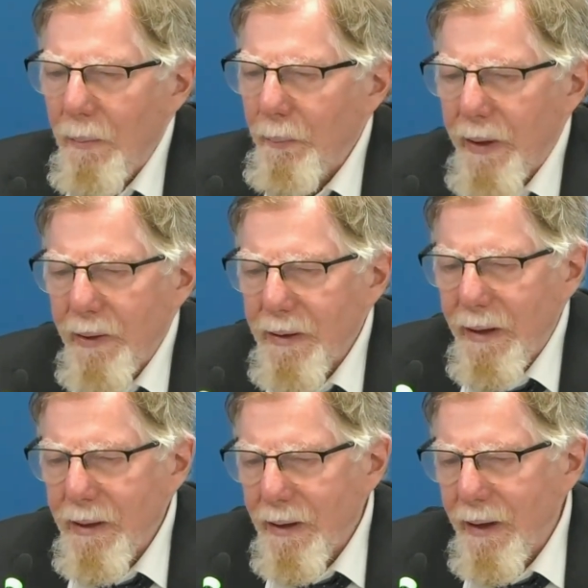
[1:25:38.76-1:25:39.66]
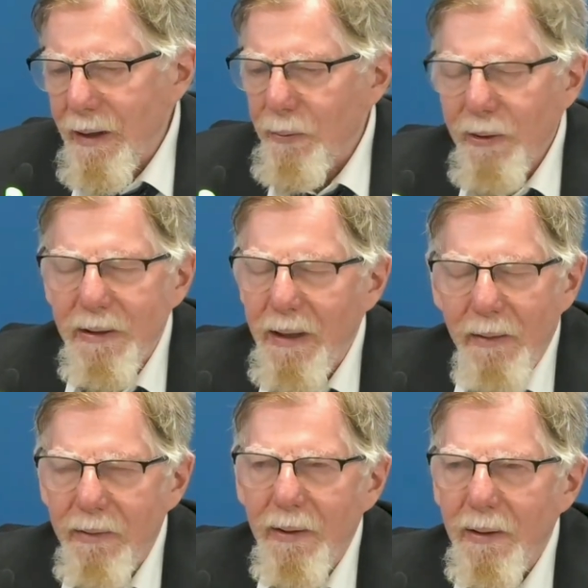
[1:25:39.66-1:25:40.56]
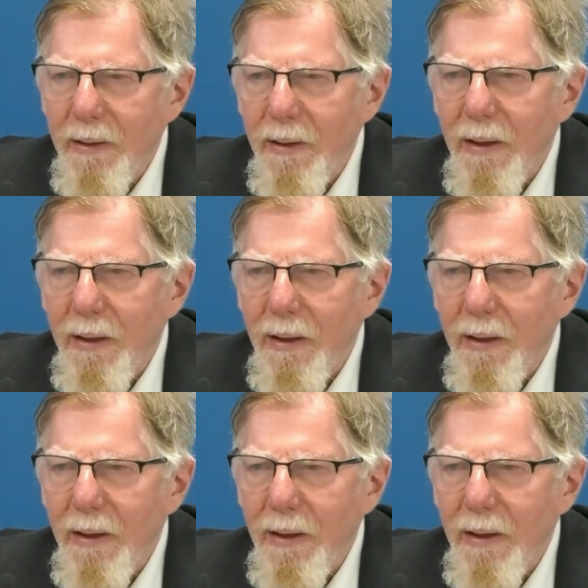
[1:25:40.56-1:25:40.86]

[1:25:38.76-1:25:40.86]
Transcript: because this was never